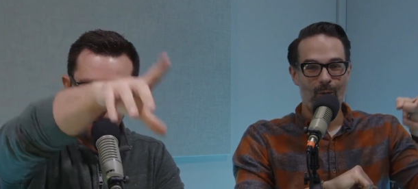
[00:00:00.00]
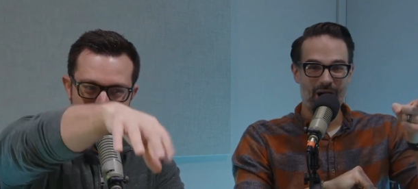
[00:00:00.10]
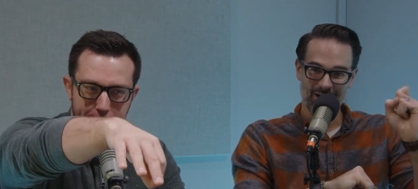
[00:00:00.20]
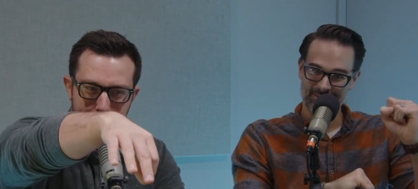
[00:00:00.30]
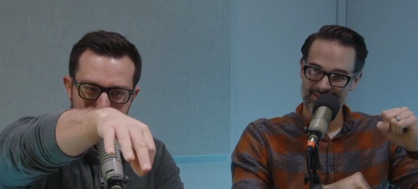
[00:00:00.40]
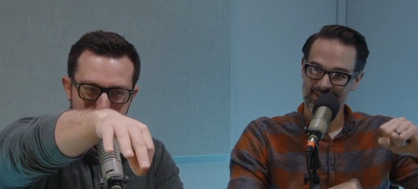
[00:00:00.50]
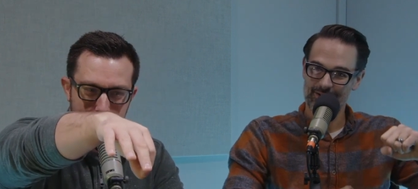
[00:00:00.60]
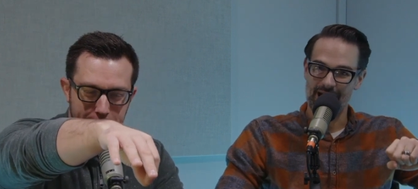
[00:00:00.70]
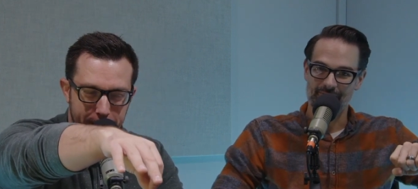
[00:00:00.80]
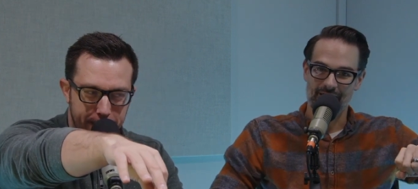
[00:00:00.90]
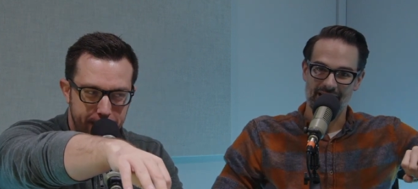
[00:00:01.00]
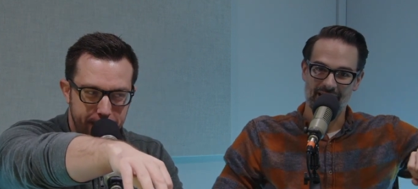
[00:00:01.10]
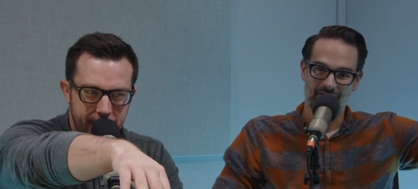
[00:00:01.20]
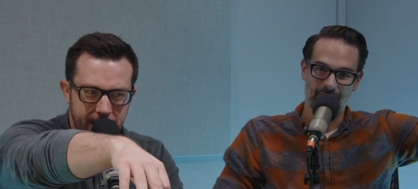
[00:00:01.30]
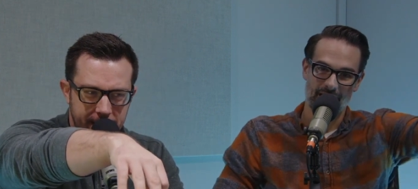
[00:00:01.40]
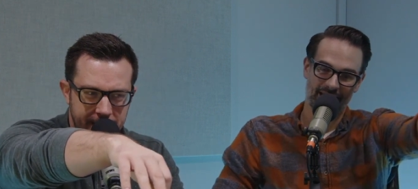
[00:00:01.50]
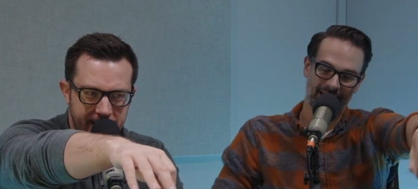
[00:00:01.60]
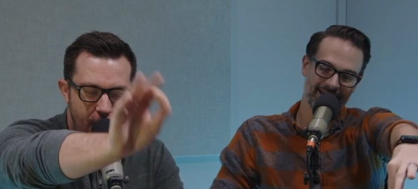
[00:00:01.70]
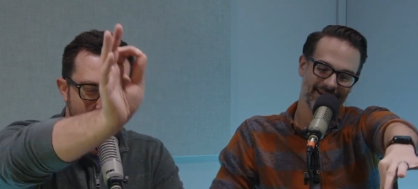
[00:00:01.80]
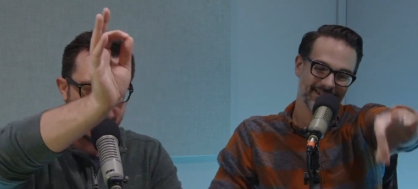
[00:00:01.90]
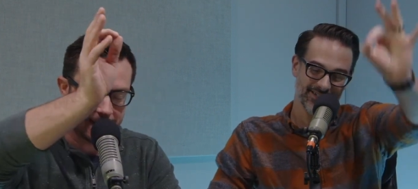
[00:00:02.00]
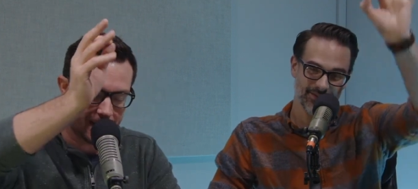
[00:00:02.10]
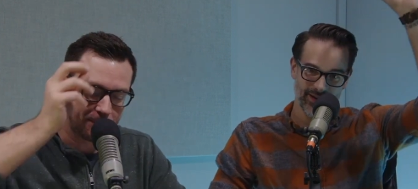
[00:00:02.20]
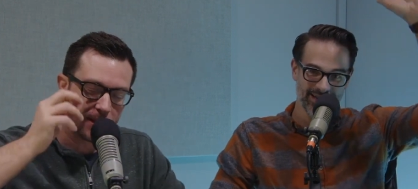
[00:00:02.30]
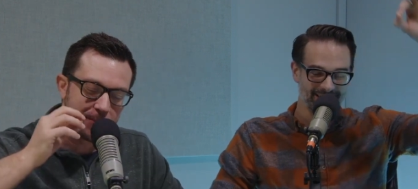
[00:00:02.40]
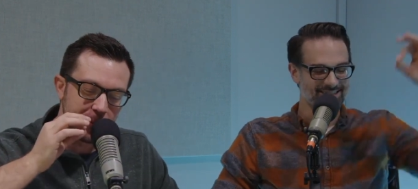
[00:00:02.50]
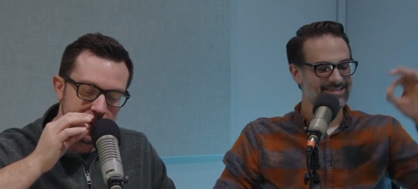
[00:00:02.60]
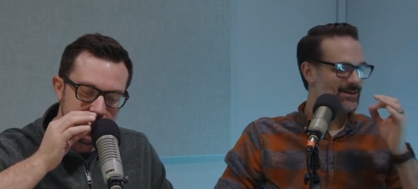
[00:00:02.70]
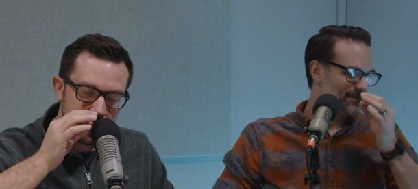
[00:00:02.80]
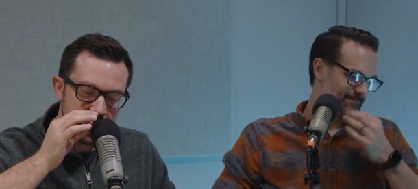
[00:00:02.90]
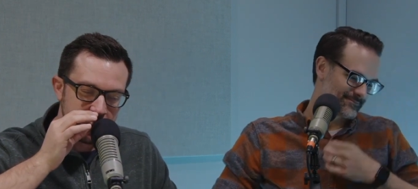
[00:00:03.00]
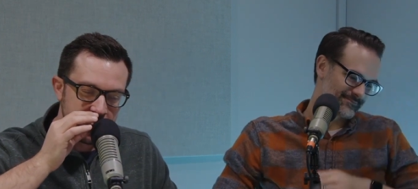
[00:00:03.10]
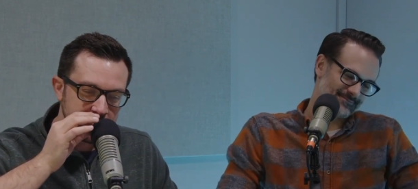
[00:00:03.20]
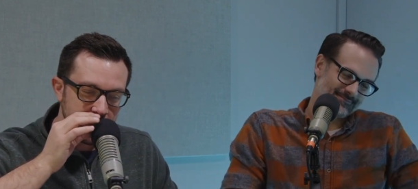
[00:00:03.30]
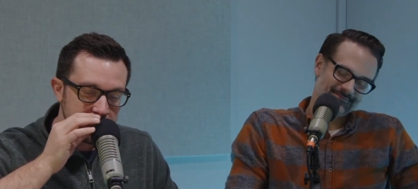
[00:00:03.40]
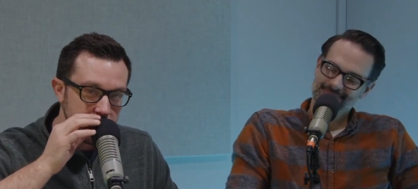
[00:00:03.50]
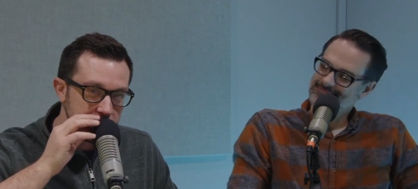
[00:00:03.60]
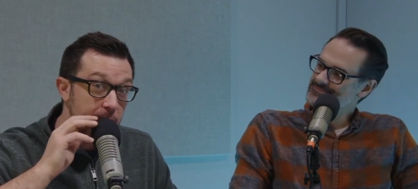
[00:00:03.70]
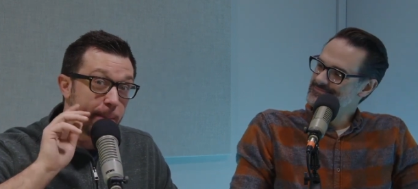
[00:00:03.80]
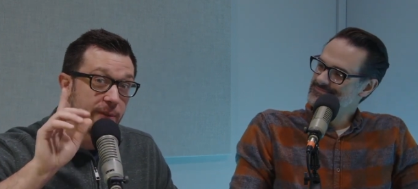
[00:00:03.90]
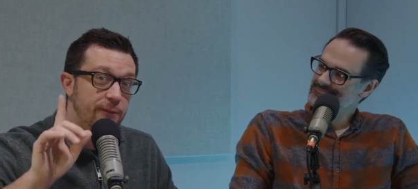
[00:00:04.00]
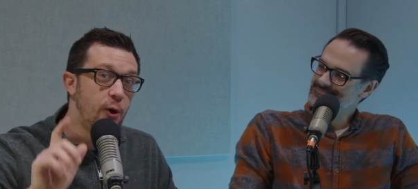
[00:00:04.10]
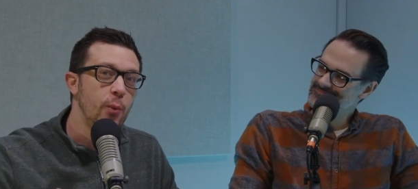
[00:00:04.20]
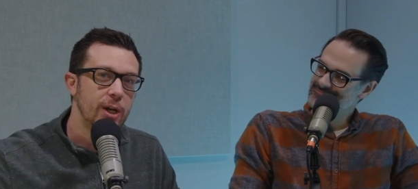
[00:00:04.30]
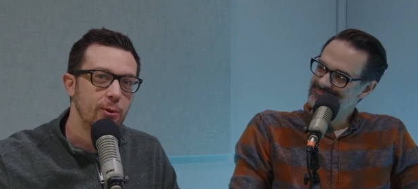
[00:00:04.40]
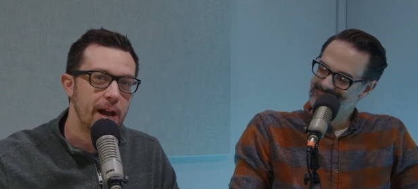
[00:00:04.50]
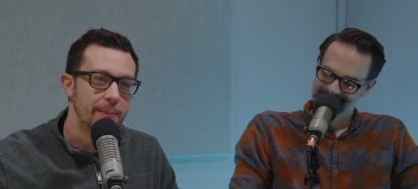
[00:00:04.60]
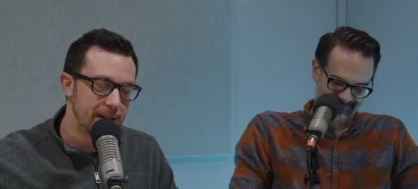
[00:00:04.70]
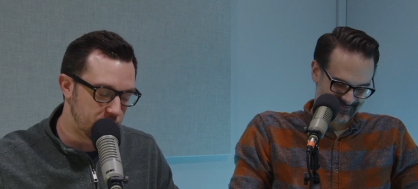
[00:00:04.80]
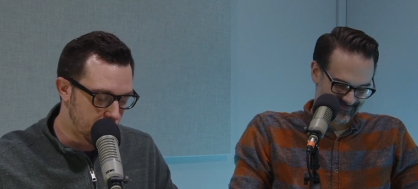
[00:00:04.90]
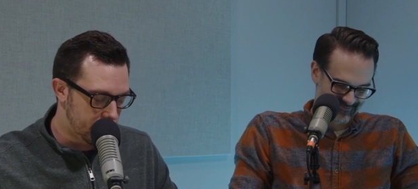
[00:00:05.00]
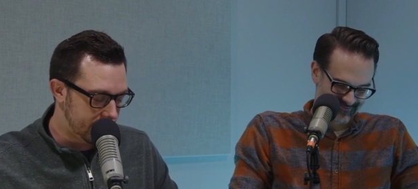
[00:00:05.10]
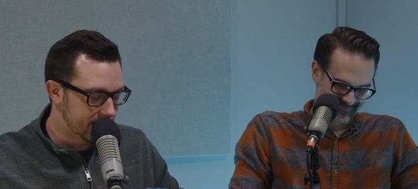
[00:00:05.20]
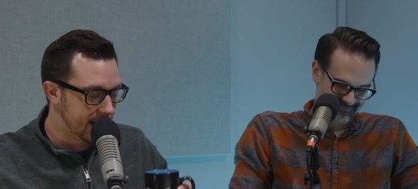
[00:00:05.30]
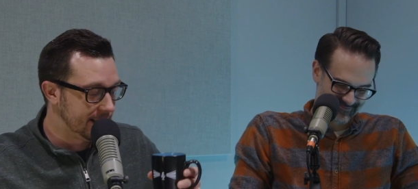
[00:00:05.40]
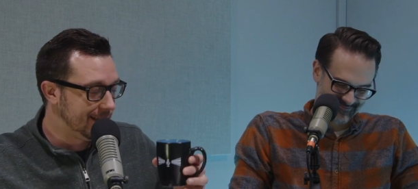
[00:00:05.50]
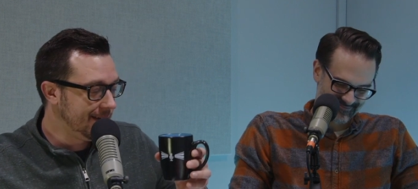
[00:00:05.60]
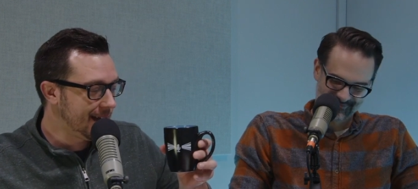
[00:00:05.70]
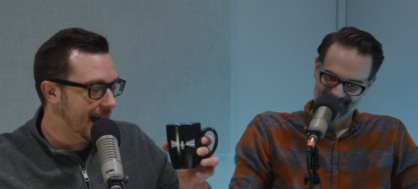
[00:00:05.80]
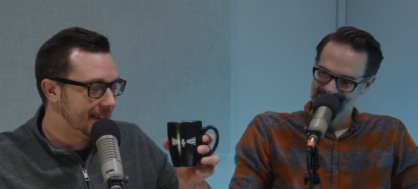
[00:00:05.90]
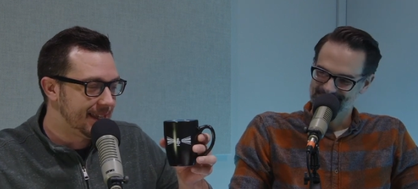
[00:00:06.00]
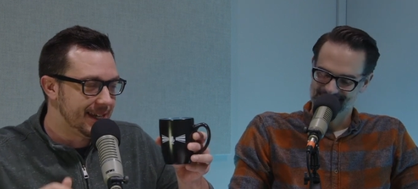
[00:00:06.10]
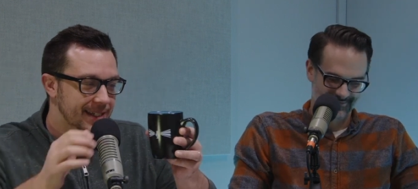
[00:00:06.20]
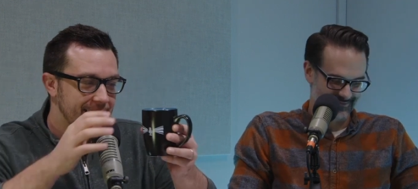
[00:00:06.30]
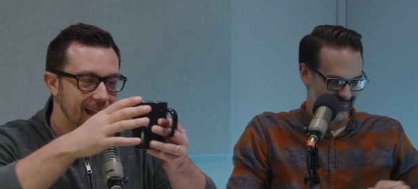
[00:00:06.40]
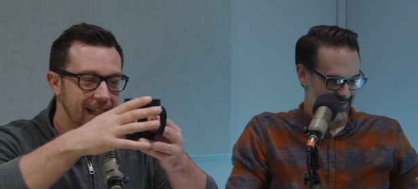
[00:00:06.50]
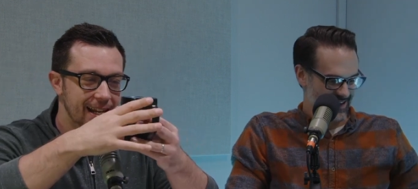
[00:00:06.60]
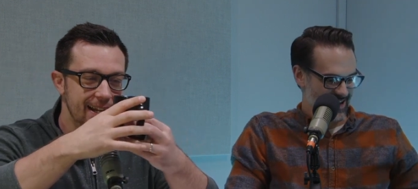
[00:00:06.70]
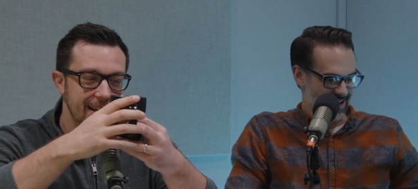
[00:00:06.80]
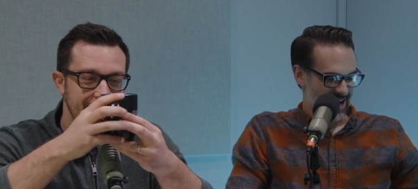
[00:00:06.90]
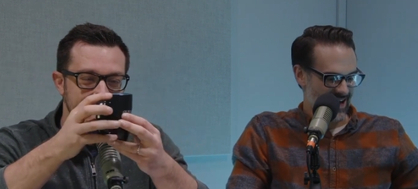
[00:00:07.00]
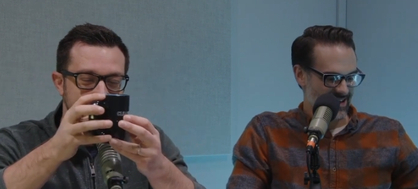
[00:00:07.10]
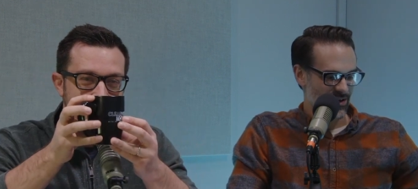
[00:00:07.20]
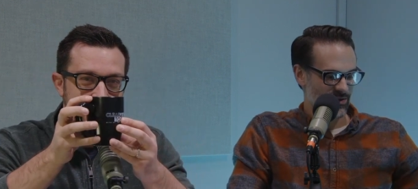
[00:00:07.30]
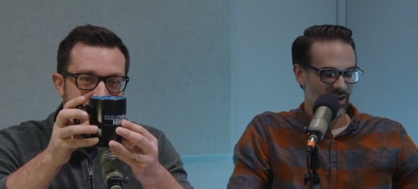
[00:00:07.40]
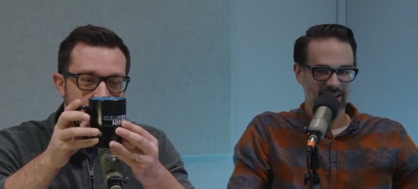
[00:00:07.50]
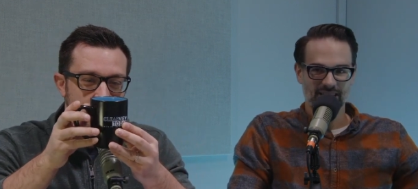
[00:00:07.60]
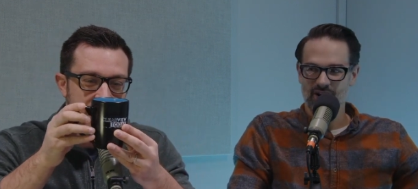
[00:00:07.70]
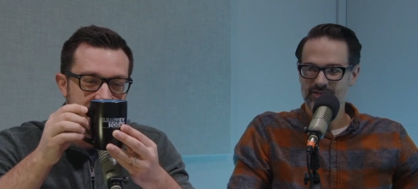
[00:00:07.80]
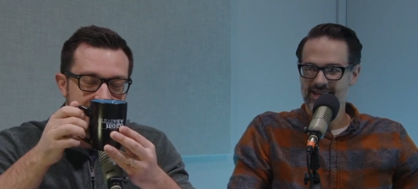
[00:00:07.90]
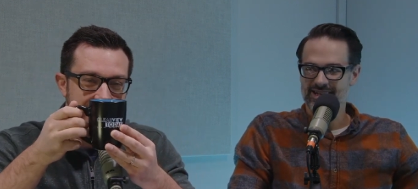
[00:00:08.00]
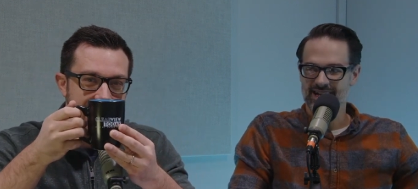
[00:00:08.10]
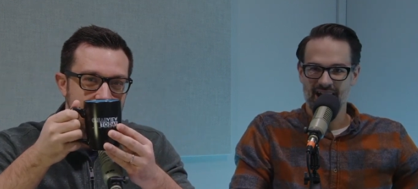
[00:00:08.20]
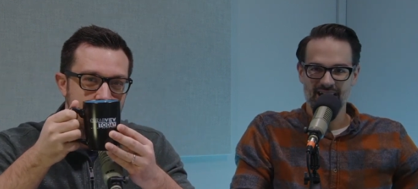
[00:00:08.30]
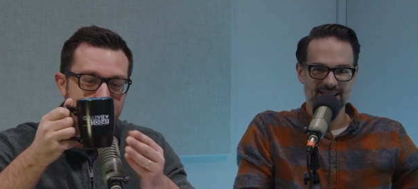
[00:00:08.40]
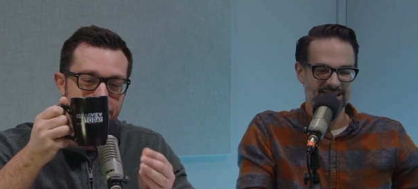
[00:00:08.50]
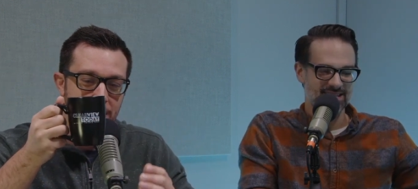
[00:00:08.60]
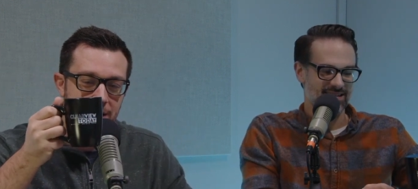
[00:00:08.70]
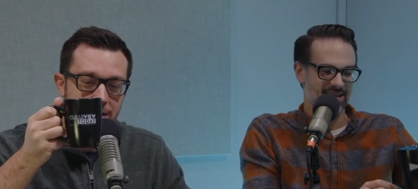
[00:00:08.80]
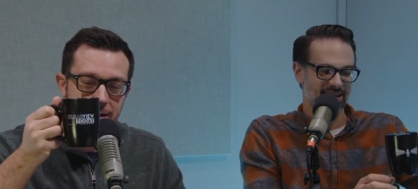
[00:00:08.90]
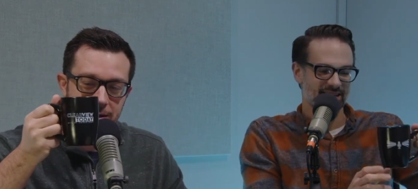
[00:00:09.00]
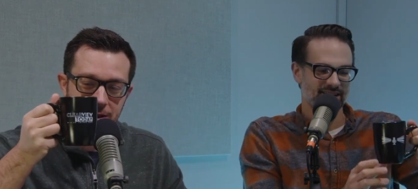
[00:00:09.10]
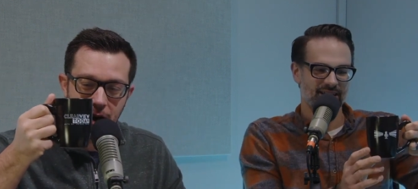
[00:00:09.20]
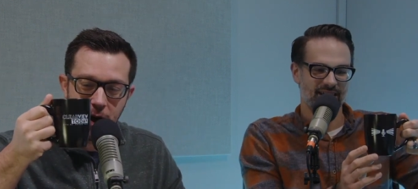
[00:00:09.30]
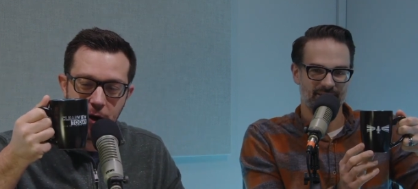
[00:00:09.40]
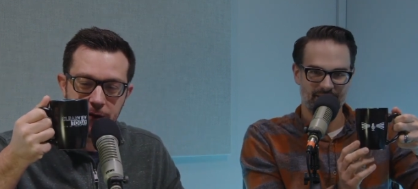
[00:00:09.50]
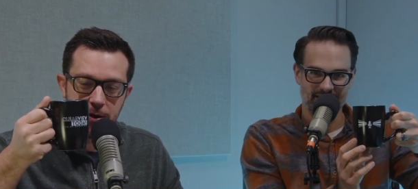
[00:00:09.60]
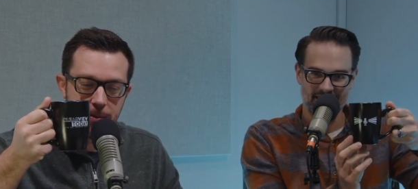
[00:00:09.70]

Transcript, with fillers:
Speaker 1: Welcome to the grapevine, everybody. Doink, doink.
Speaker 2: Before we gripe, I do want to say, look at these clean, clear know, look, view today nice? mugs. Look coffee at them.